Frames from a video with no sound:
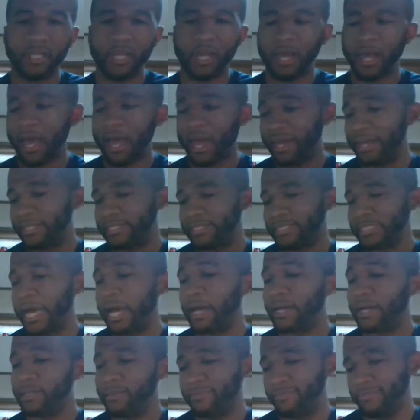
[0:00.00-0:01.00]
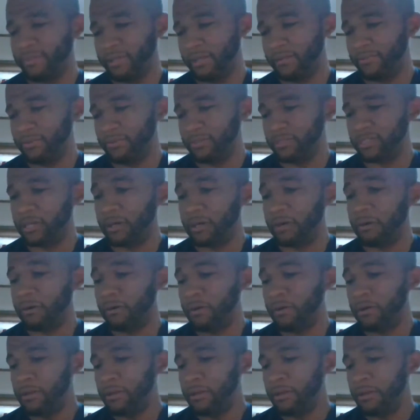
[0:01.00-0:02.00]
I got chocolate flavor. So,
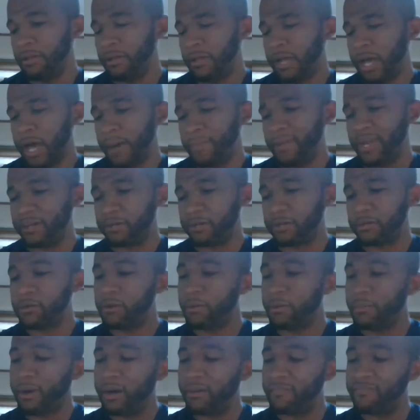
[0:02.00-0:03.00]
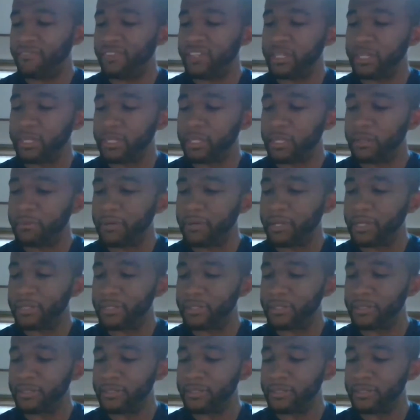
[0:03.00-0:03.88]
I mean, I don't know about vanilla, but